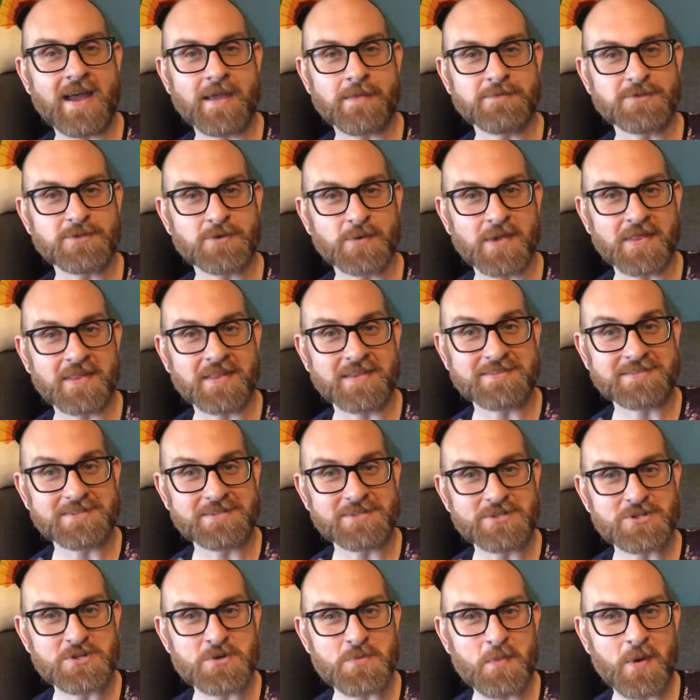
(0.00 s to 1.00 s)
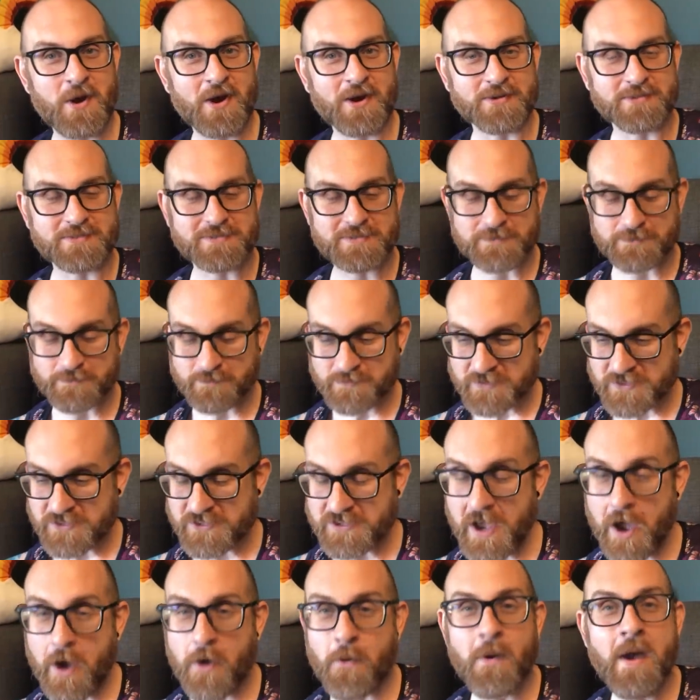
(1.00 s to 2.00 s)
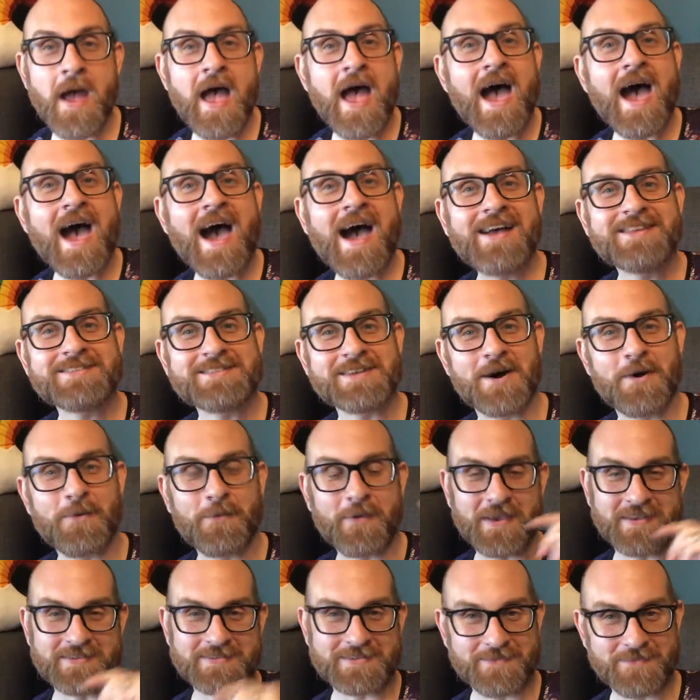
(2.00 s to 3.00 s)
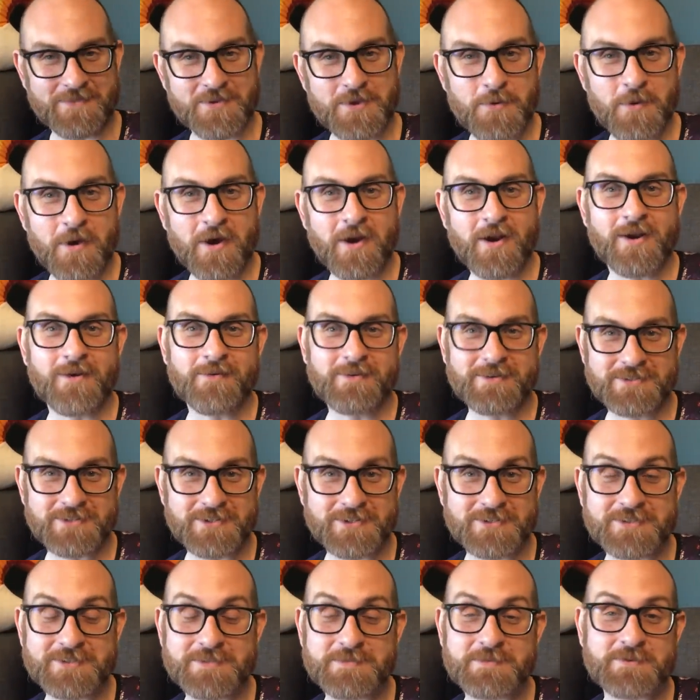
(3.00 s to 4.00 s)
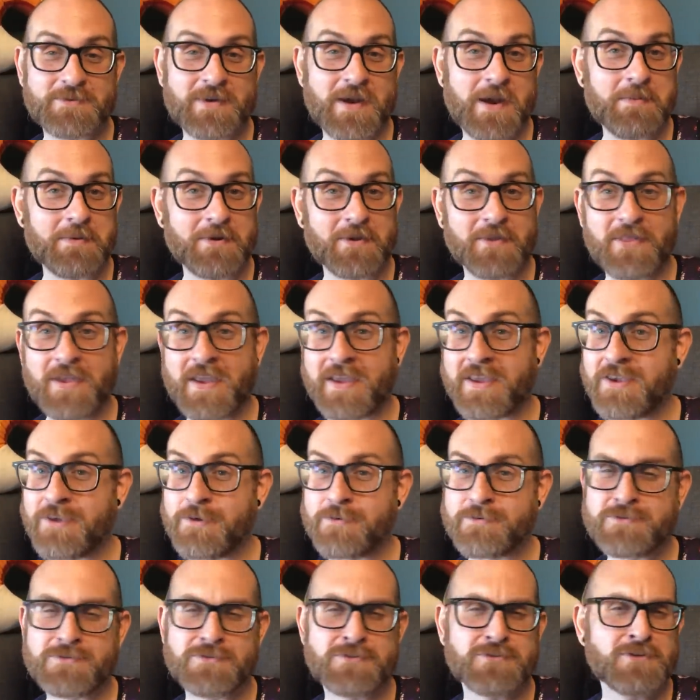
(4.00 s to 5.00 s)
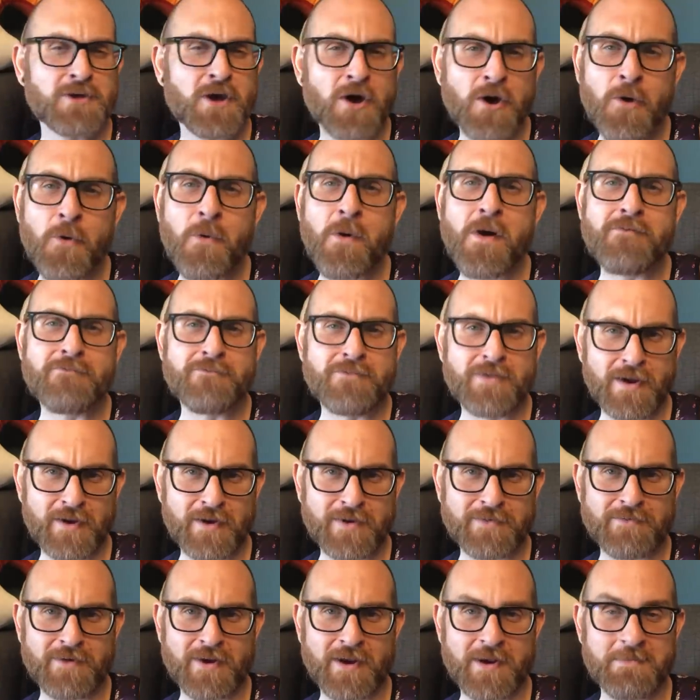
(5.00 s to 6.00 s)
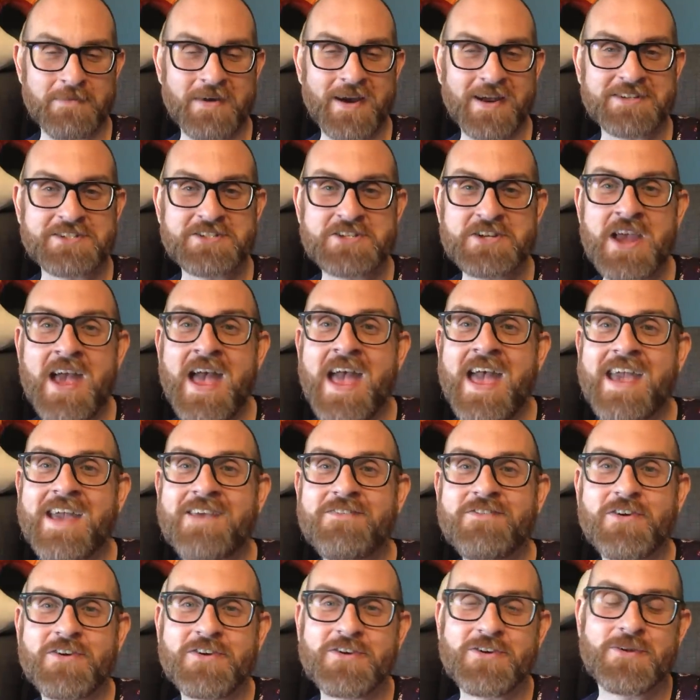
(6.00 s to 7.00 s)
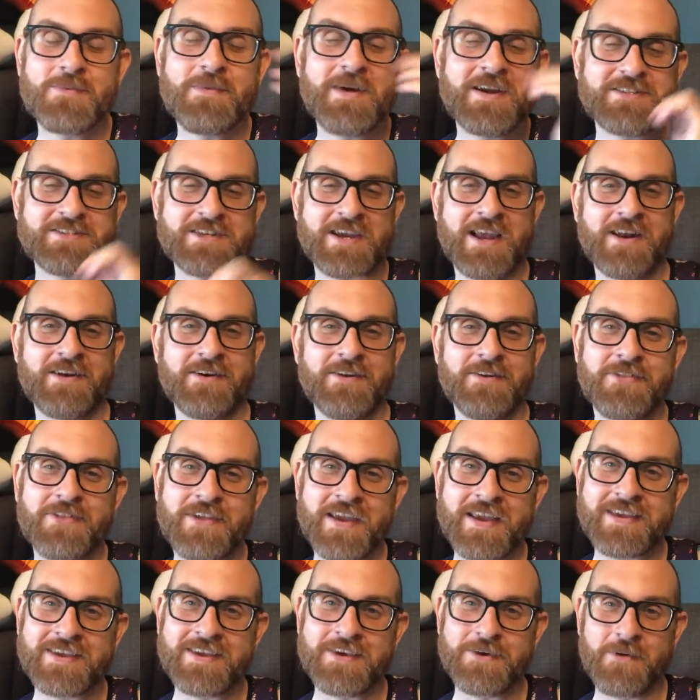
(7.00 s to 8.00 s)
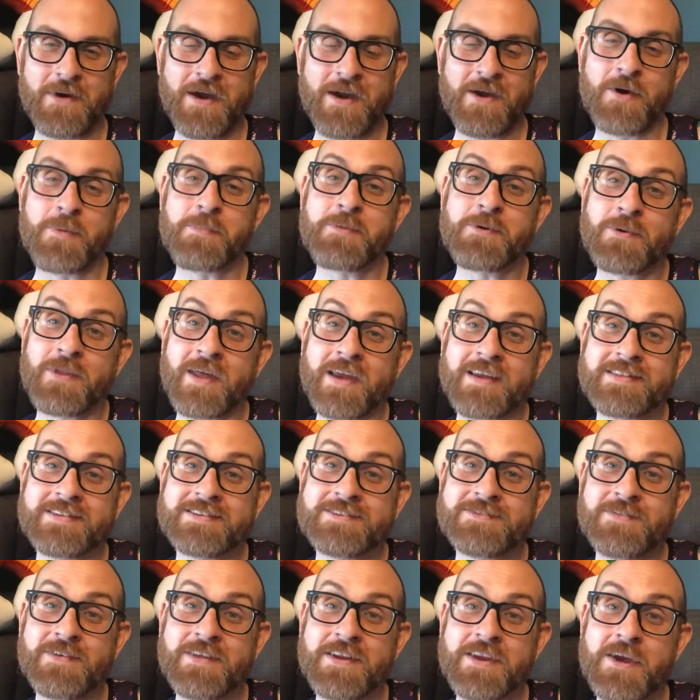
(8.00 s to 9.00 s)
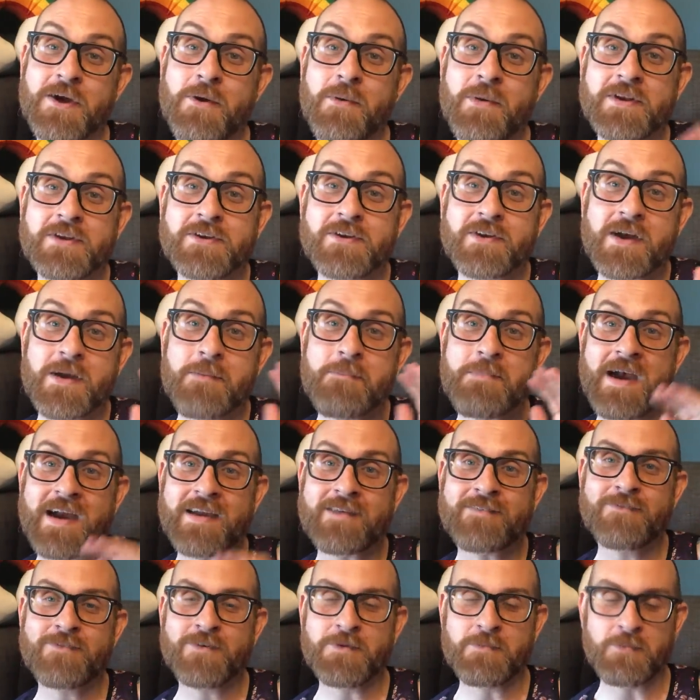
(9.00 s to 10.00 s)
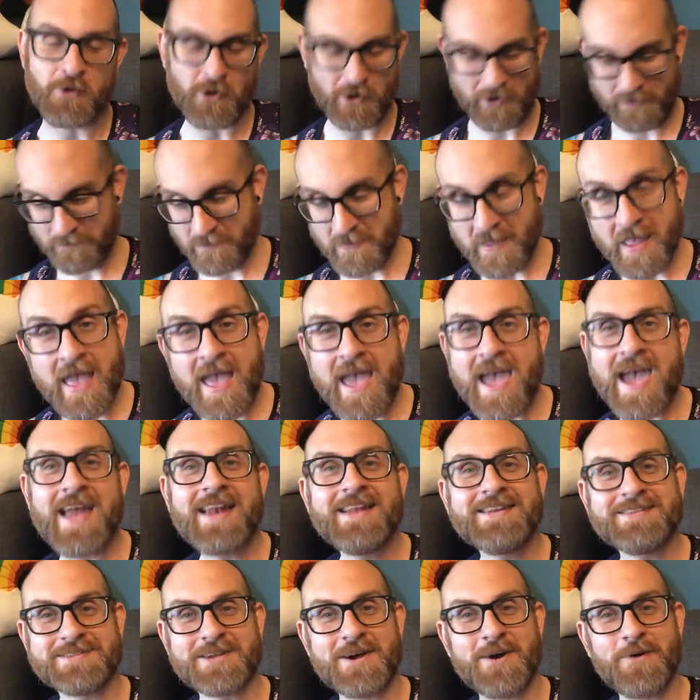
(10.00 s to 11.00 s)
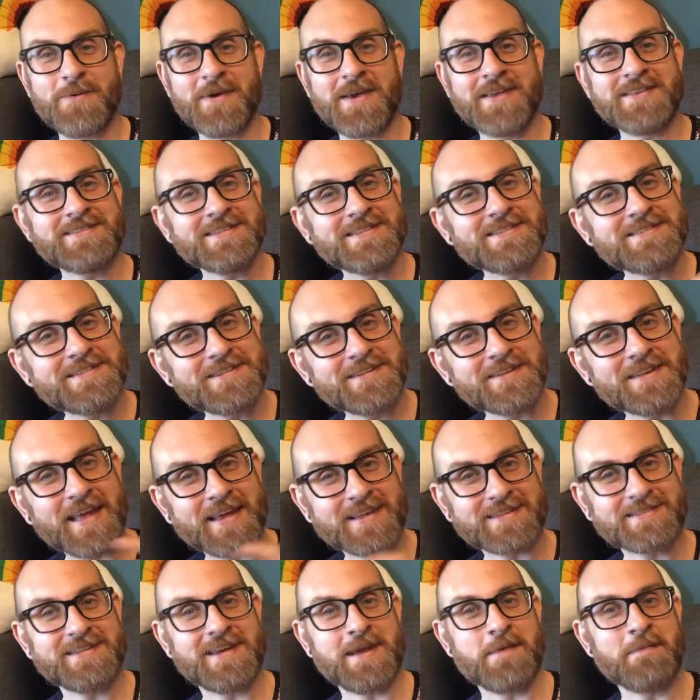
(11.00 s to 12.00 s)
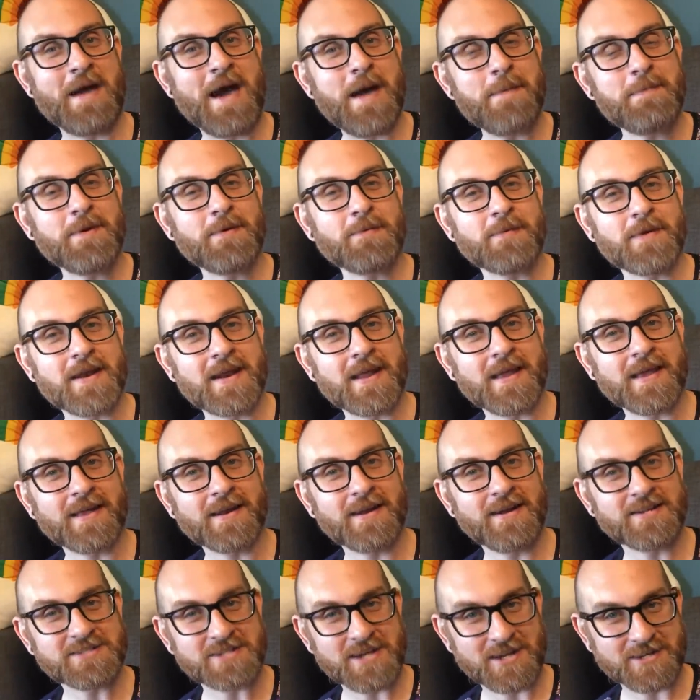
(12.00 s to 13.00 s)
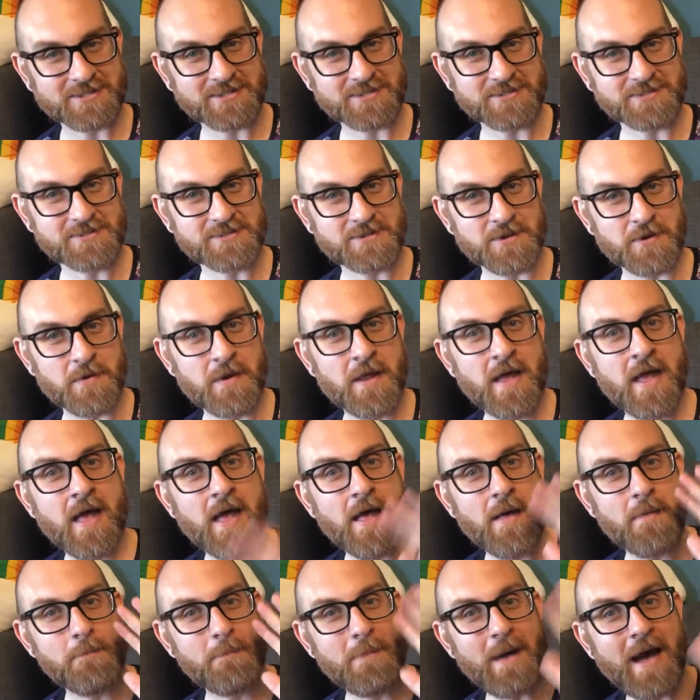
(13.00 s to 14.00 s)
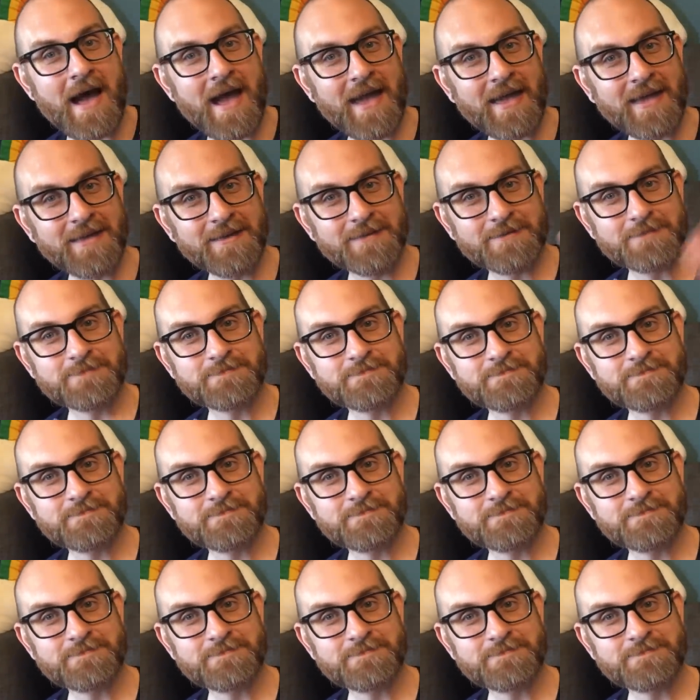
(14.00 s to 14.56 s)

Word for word: I am doing these in two parts. So, as always, if you are a return subscriber, thank you so very, very much. If you're new to my channel, thank you. I hope you like this video and you come back for more. And as always, until next time, happy reading and I'll talk to you soon. Bye!